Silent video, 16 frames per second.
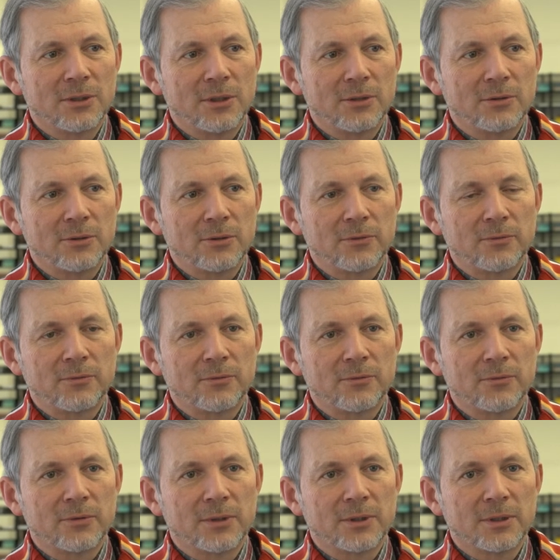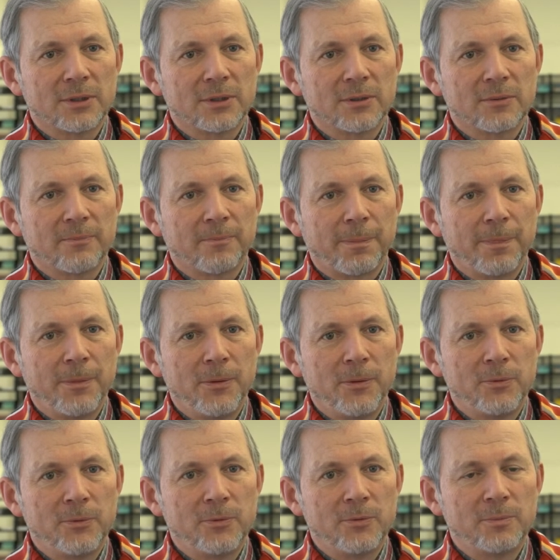lot of uh,
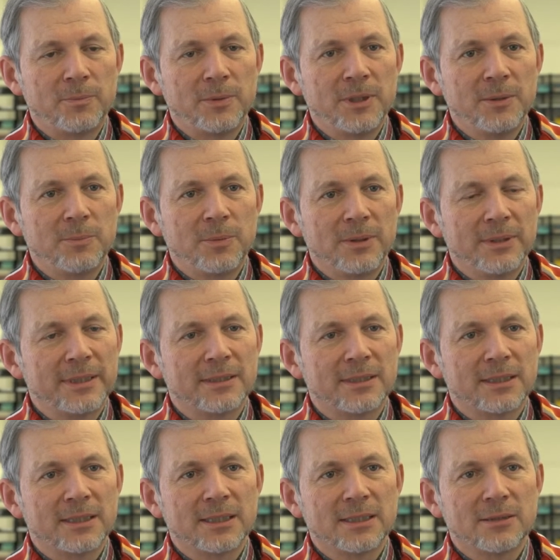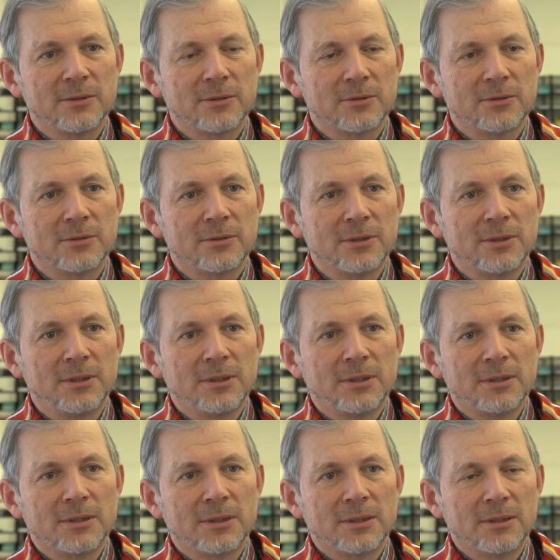new people that I had not
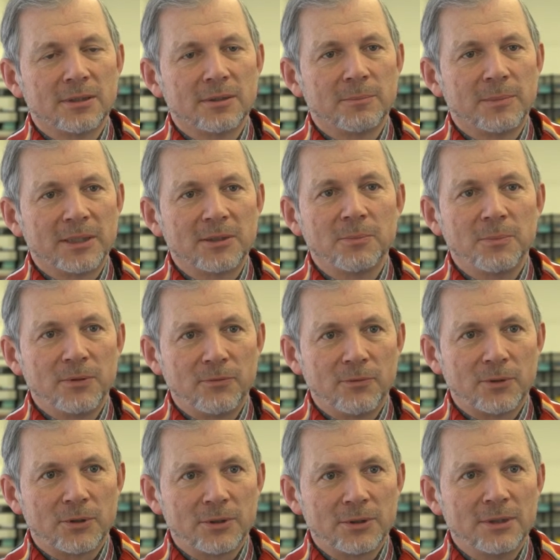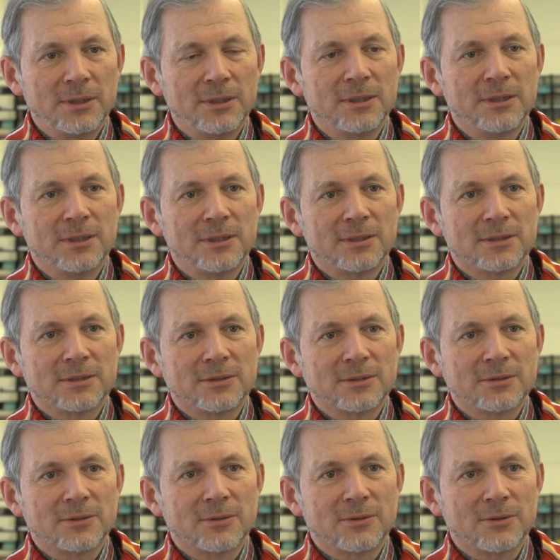uh, met before.
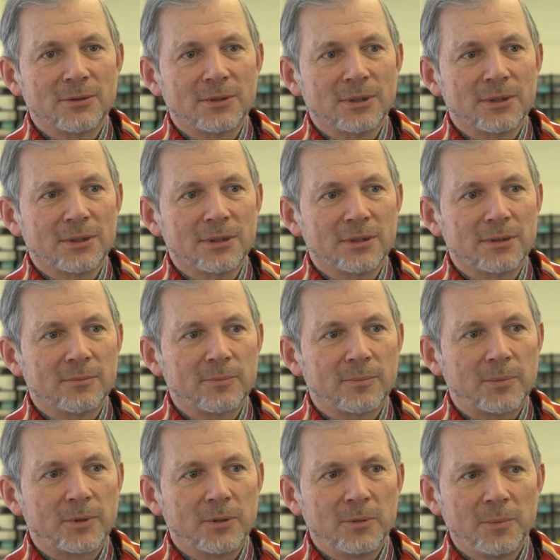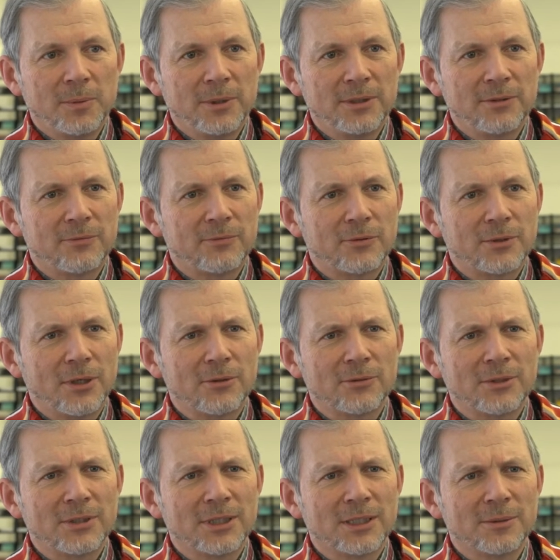So uh, probably for a
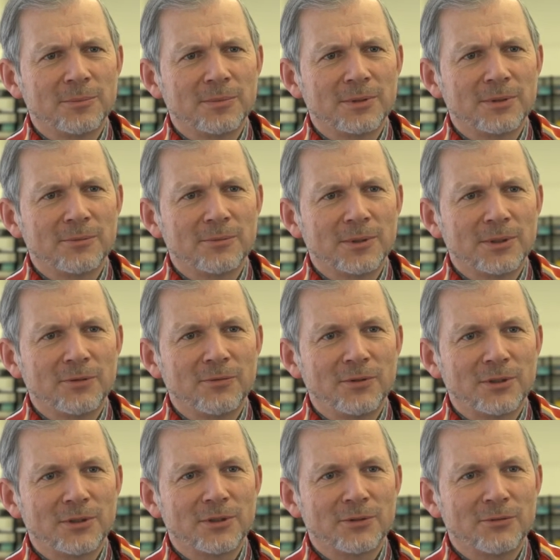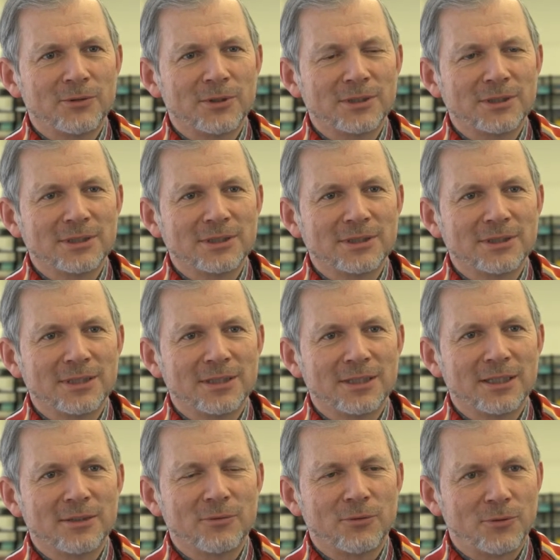long time one of the conferences that I
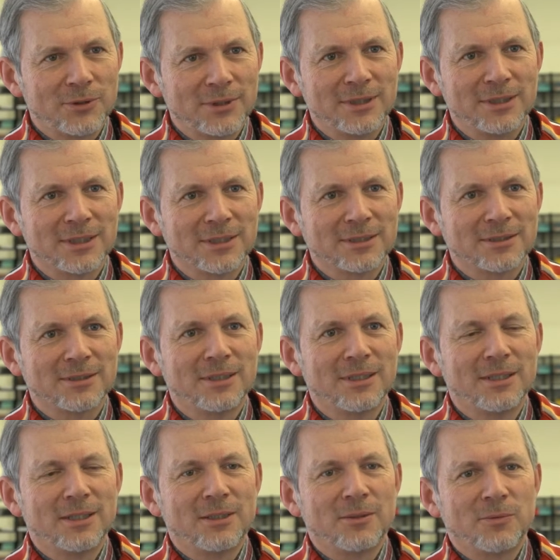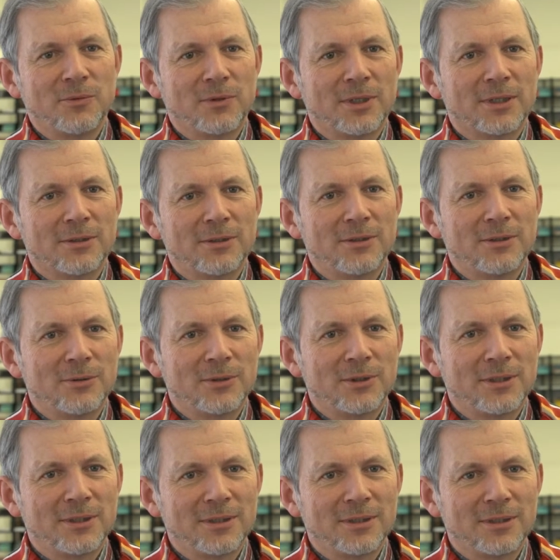have organized without
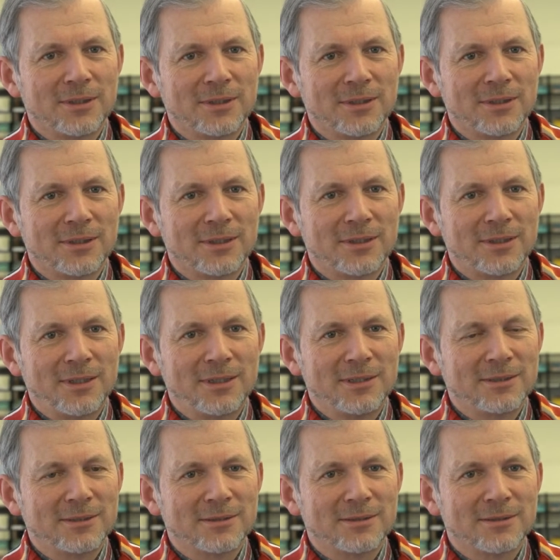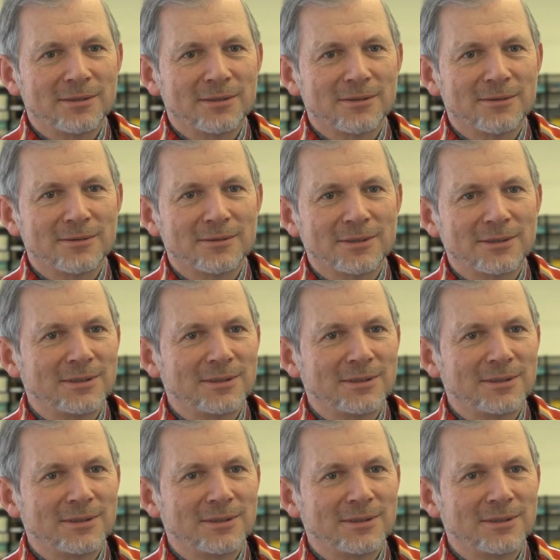knowing uh, at least uh,